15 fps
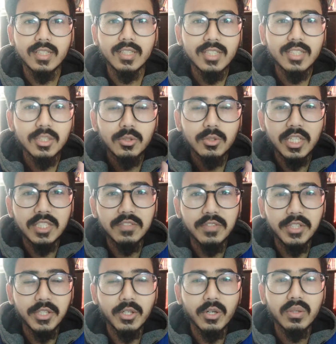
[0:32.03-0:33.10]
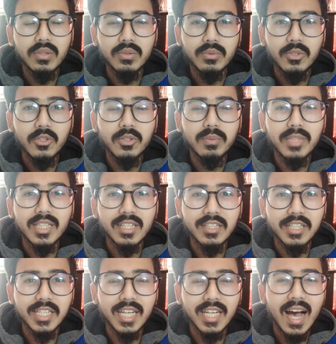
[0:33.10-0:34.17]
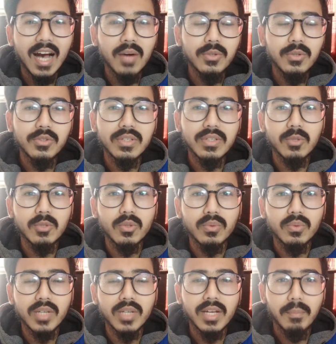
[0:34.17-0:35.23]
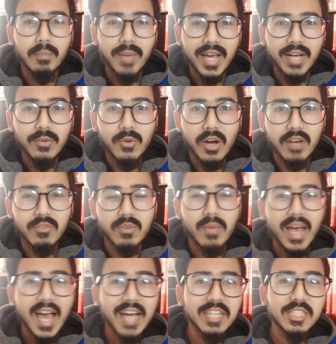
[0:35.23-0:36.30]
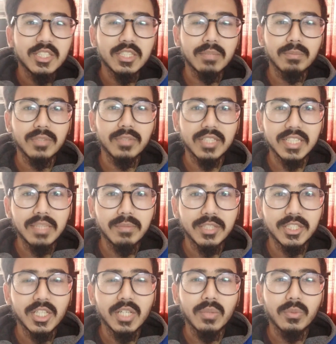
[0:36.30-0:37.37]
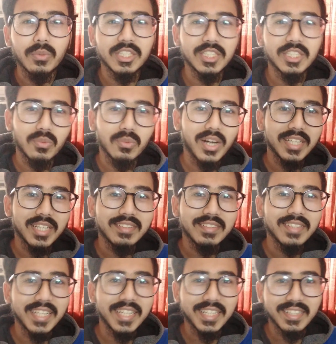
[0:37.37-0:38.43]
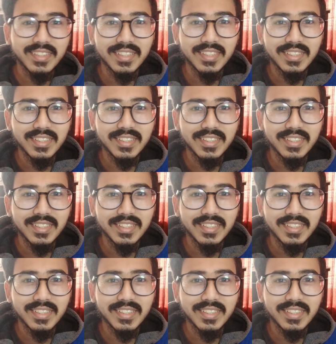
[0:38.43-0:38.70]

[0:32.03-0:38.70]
In this today's video, we will be learning how to remove background from any simple image within just one click.